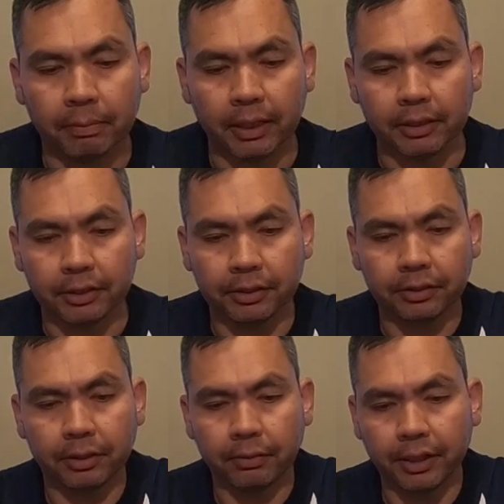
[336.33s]
But this
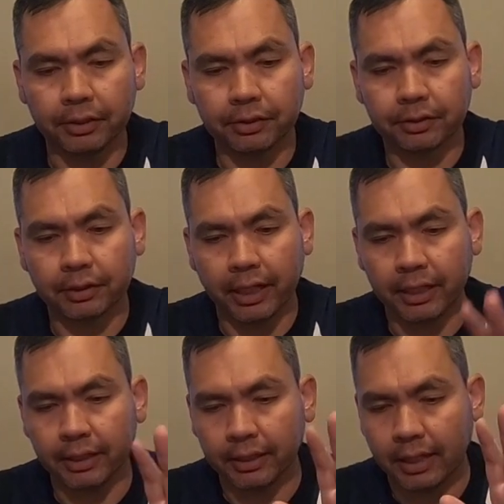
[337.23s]
is a race
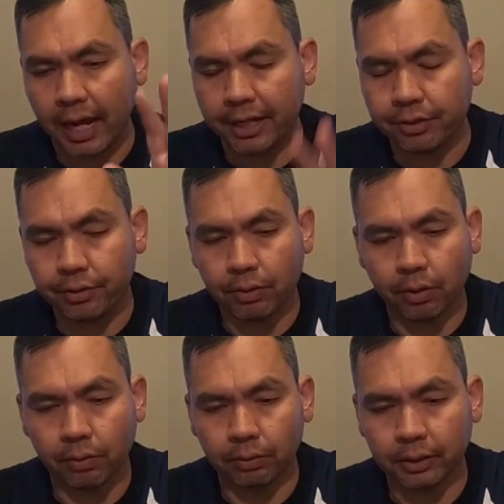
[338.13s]
that I do
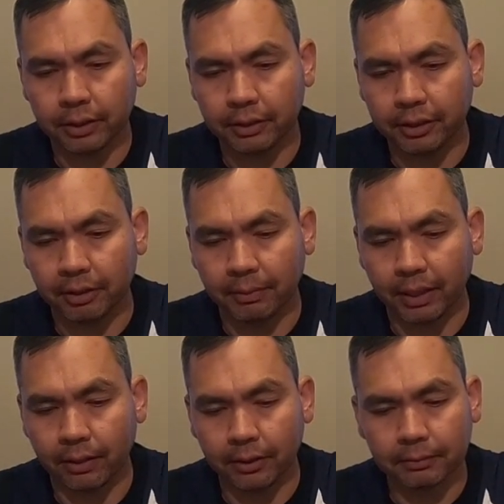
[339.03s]
hold dear in my
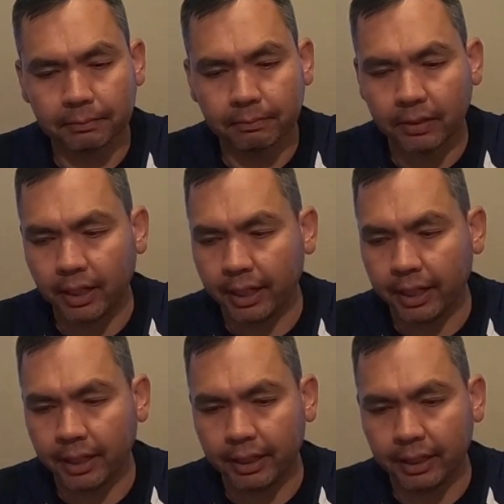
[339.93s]
heart.
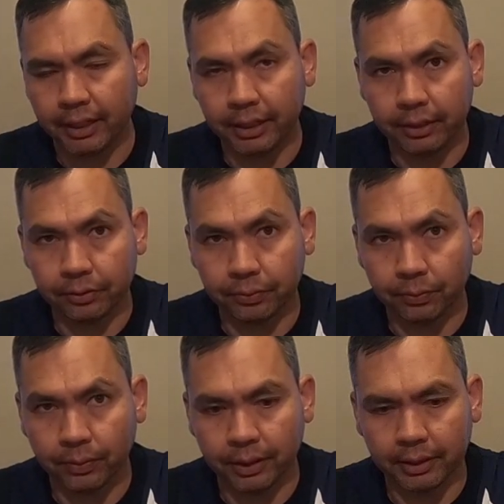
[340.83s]
And it is
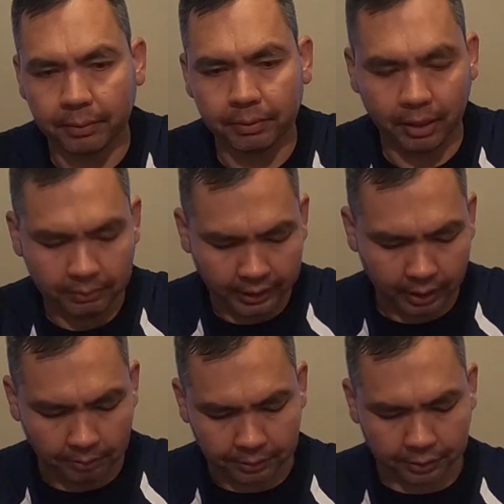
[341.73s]
one that probably
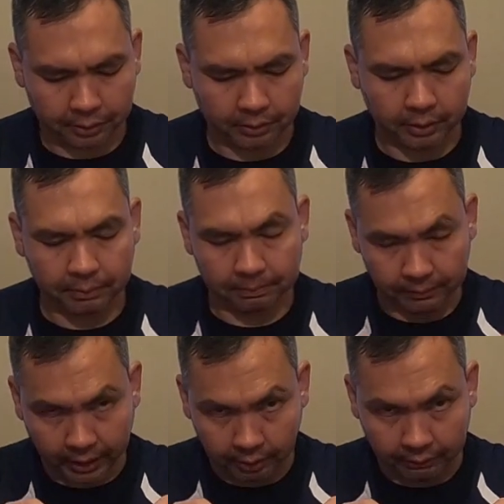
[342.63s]
helps
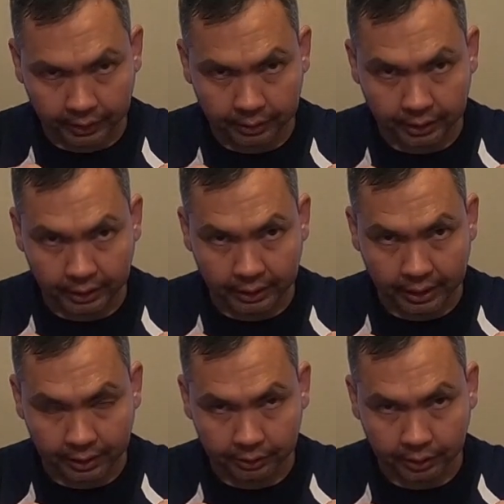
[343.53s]
elevate the
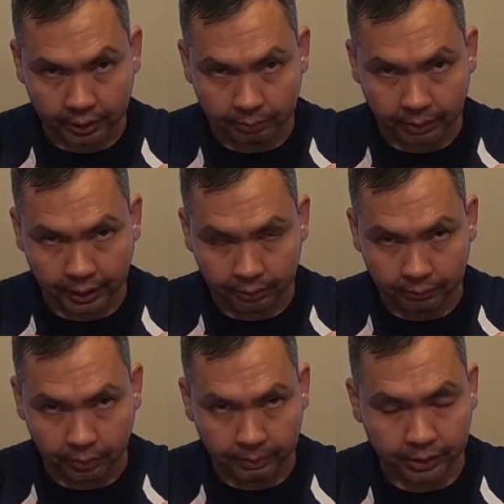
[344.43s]
Alstyle brand
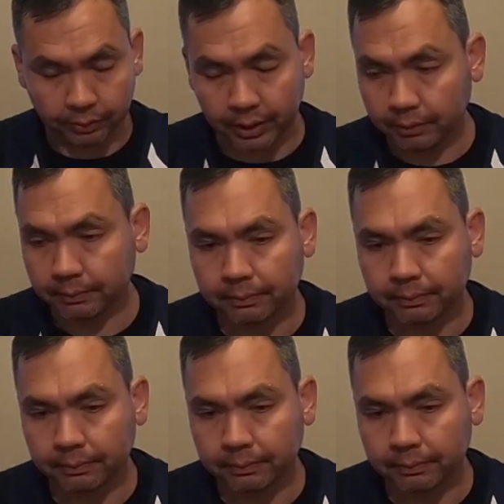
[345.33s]
for me as well.